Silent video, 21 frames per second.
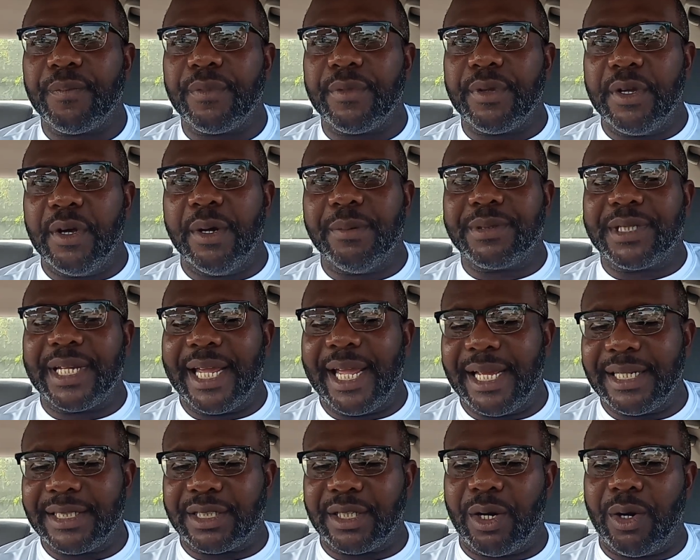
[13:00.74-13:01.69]
You know what I'm
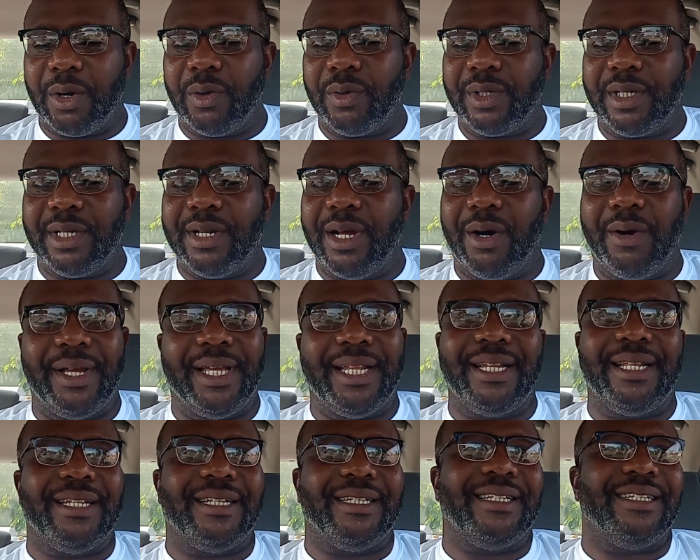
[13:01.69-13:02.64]
saying? So, you know,
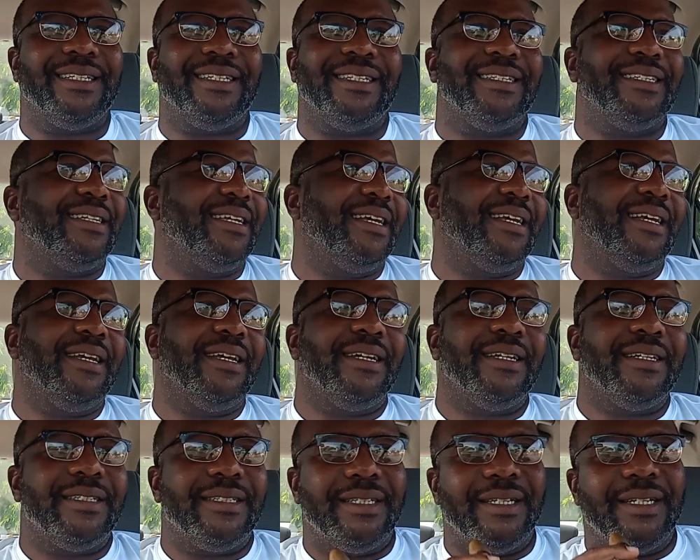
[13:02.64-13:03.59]

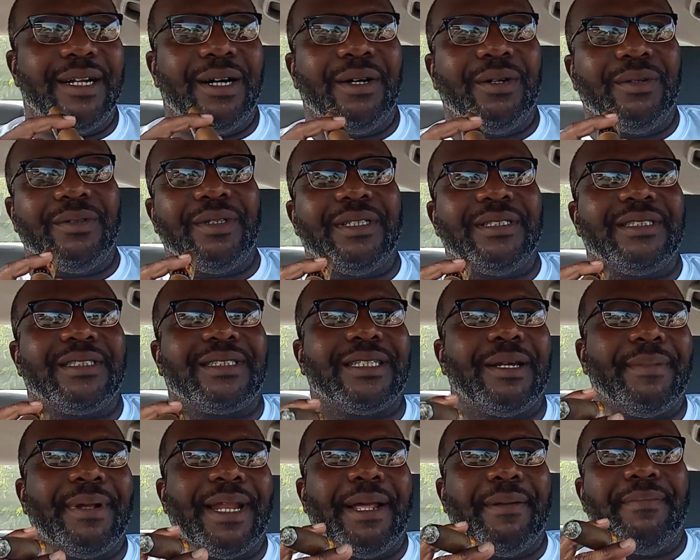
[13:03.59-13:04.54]
you know,
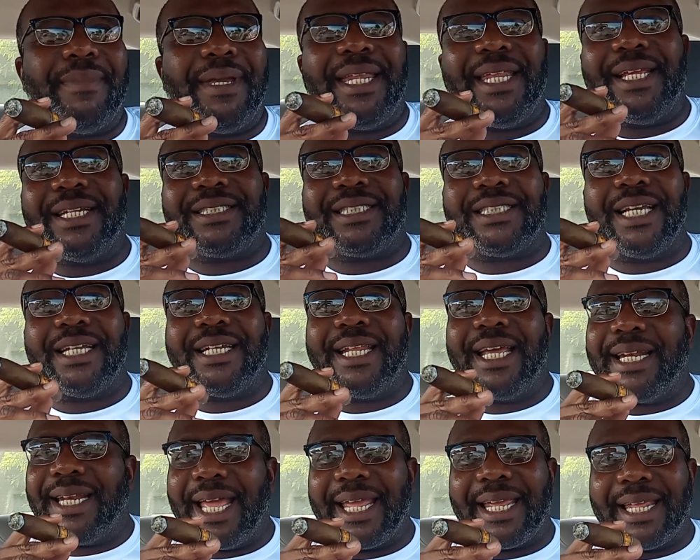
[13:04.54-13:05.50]
some of that media shit
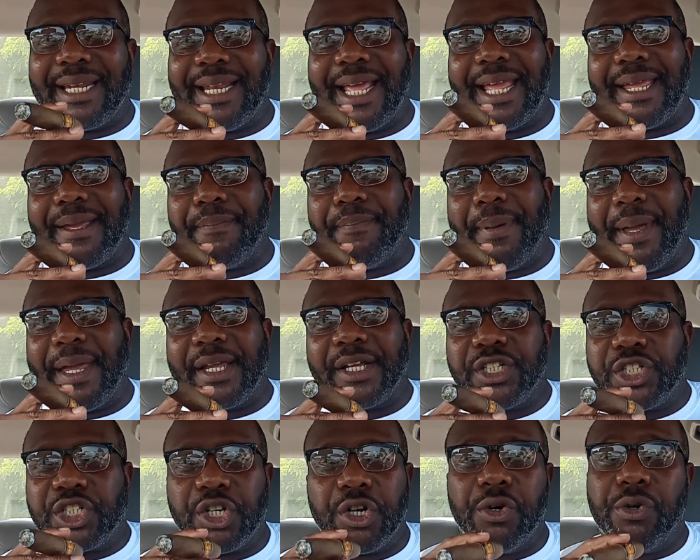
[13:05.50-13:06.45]
that they can pick
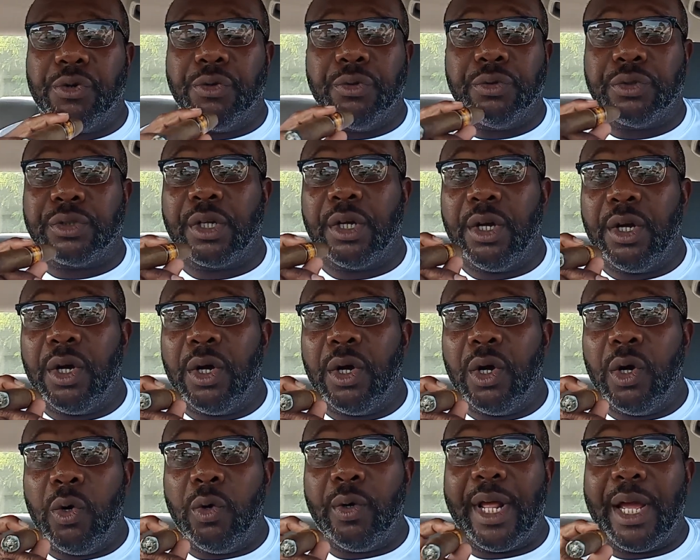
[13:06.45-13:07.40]
and choose
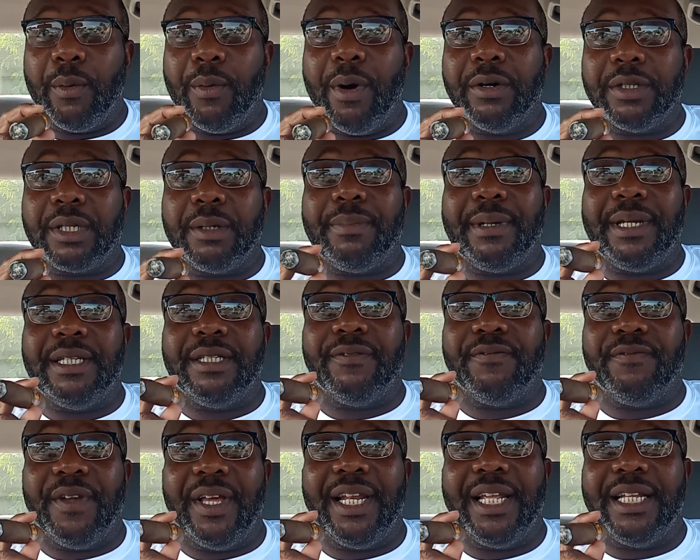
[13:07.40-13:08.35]
who they want to be
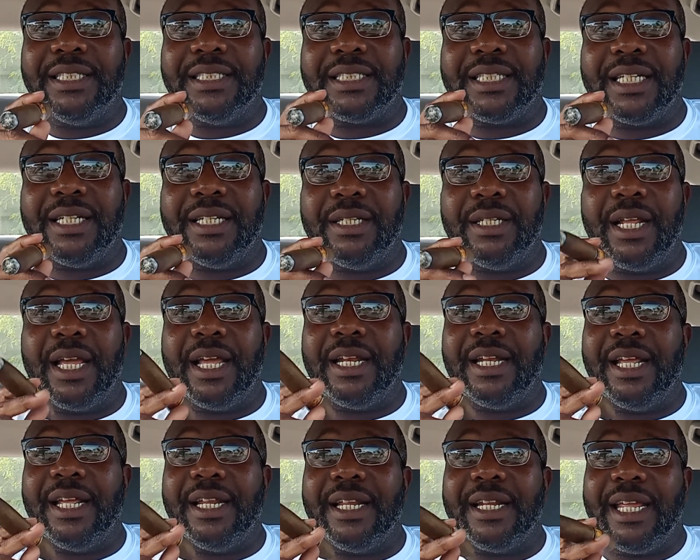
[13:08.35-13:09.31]
villains and
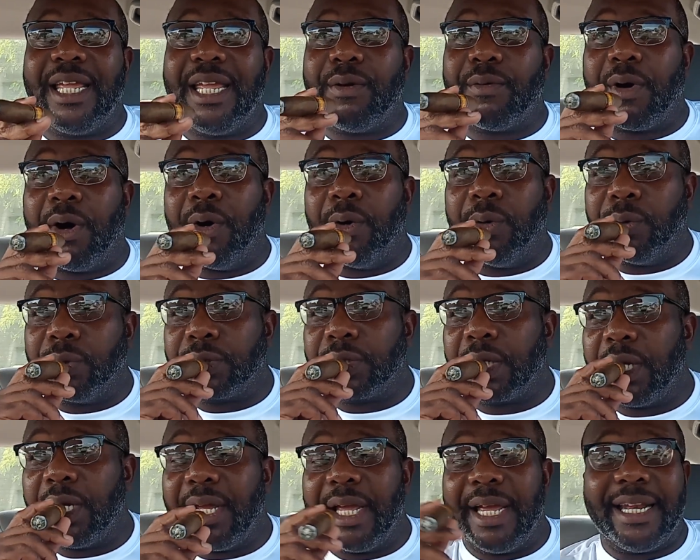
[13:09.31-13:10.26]
heroes.
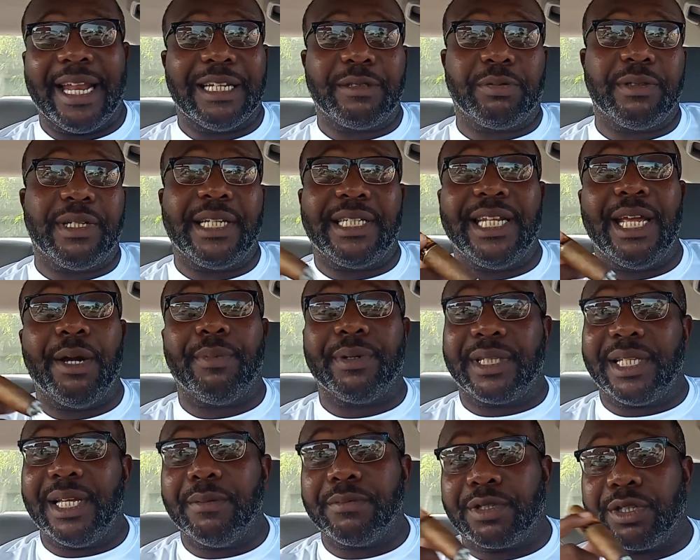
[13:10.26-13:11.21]
And that's what they did
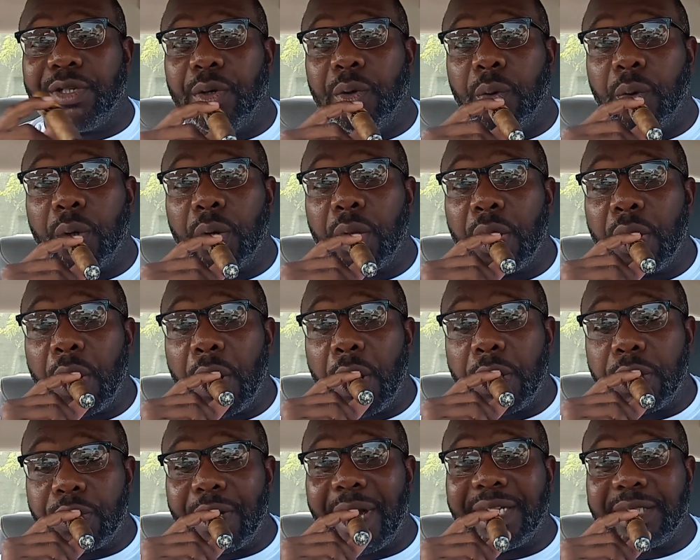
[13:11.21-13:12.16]
with them two.
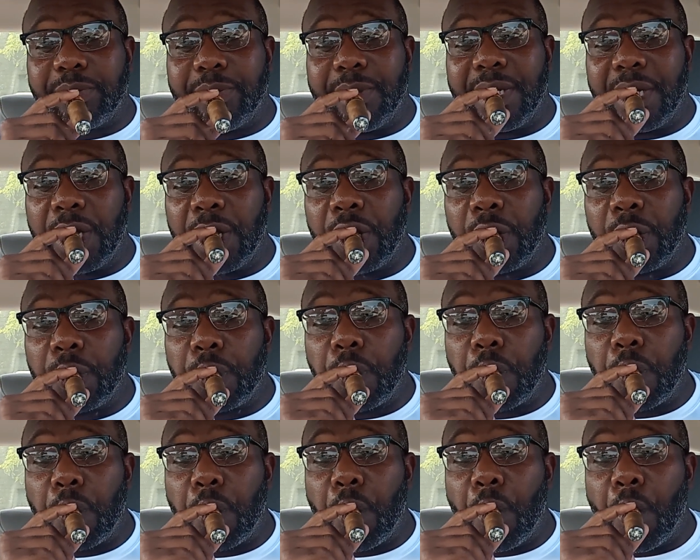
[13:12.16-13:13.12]
Trust me.
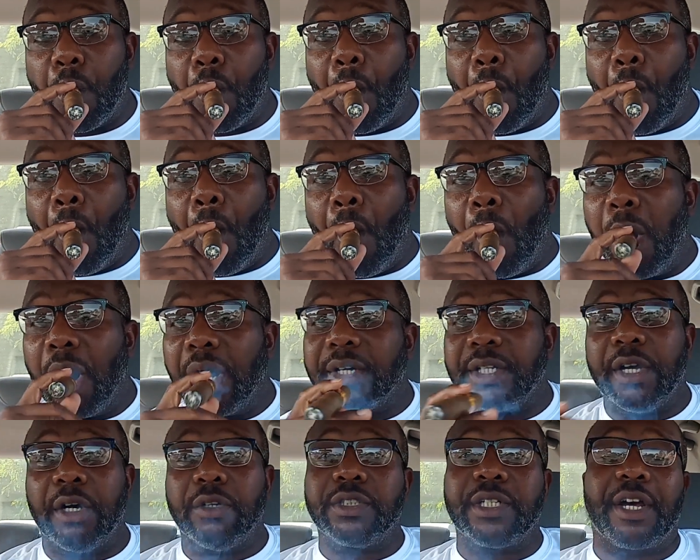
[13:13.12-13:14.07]

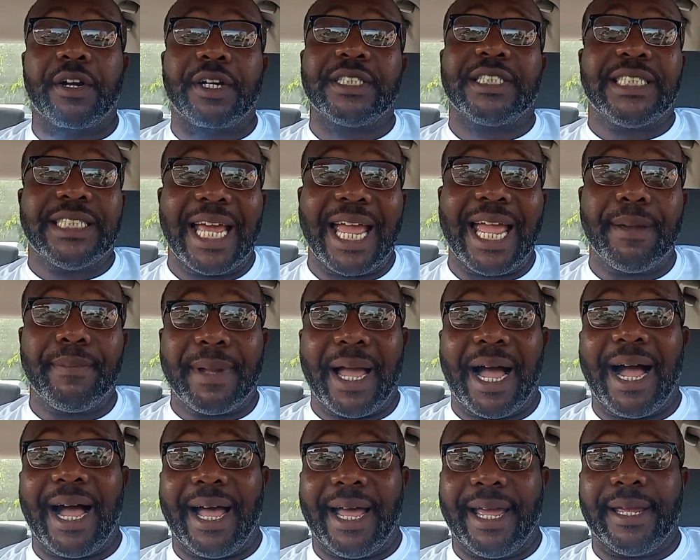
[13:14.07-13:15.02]
Those are the same
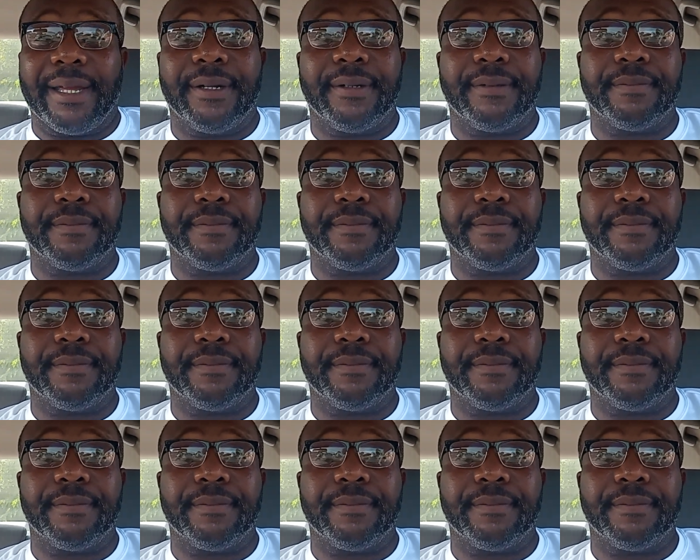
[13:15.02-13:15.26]
guy.